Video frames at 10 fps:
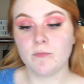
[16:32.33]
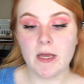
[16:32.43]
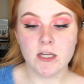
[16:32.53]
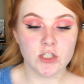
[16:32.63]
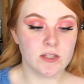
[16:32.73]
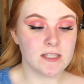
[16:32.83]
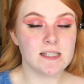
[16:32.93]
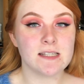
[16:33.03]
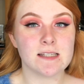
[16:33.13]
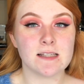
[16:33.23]
Match. This
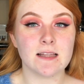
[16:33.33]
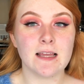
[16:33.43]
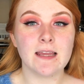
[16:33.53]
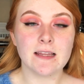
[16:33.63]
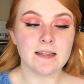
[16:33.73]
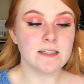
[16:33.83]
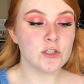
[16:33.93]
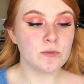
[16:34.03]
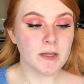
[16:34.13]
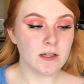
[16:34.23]
is slightly
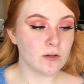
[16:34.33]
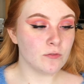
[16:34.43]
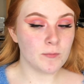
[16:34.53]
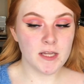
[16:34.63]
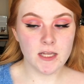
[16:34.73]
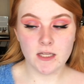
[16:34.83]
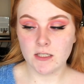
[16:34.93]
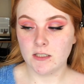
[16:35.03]
too pink for me,